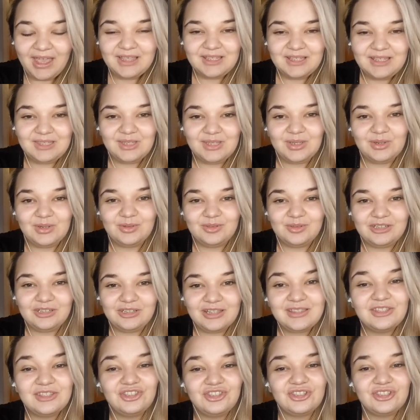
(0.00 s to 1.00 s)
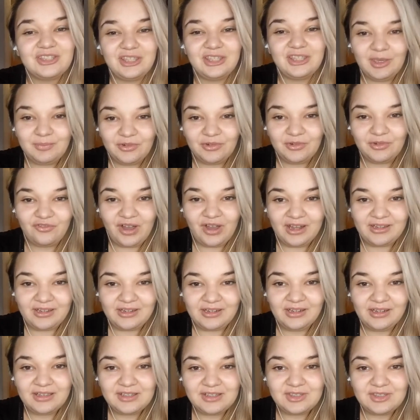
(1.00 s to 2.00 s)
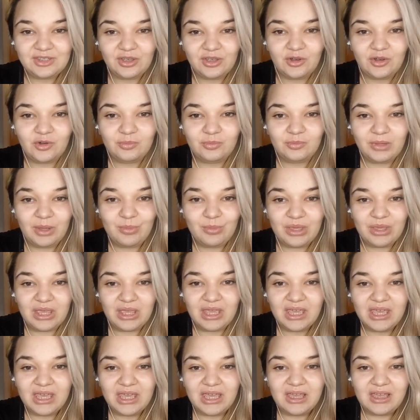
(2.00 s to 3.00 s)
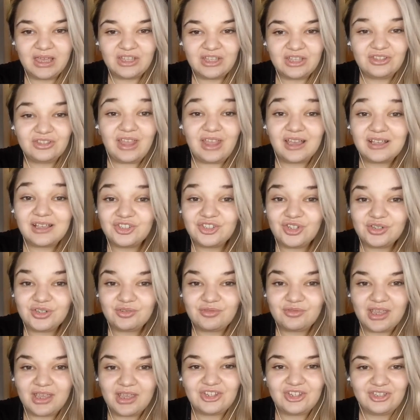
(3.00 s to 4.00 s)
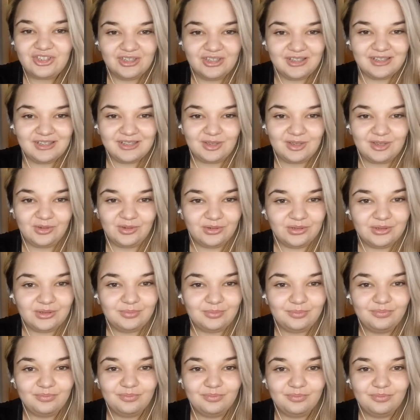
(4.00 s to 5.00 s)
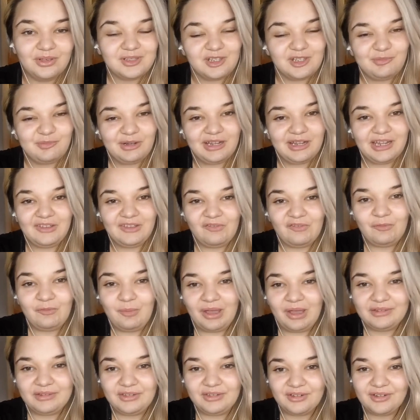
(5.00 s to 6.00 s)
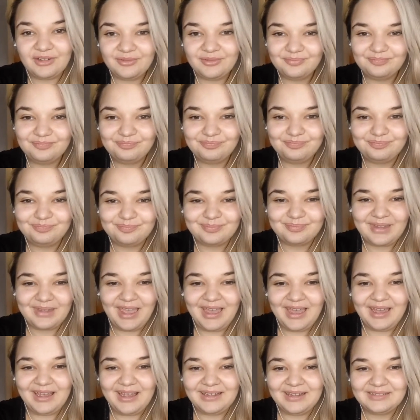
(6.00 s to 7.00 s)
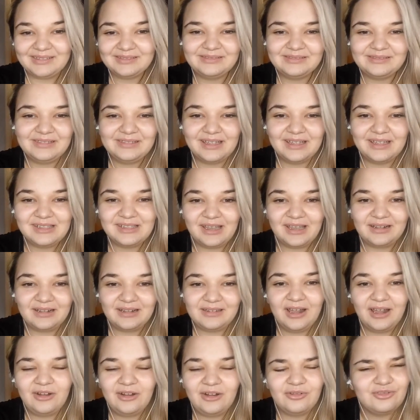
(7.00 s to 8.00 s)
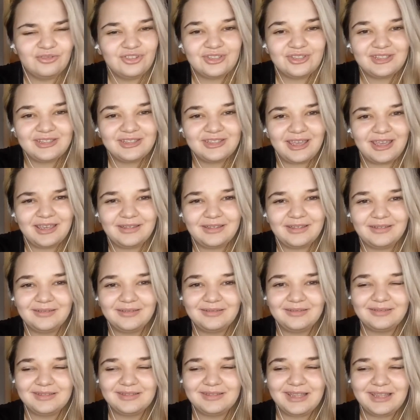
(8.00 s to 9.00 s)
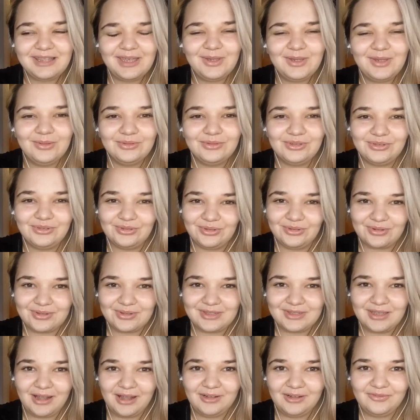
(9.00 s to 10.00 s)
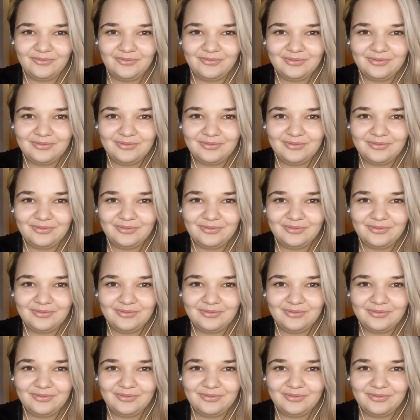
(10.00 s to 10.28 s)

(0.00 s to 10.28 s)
So let's just keep on fighting so maybe next generations could possibly live better. And that's that. I don't know, just stay good to yourself.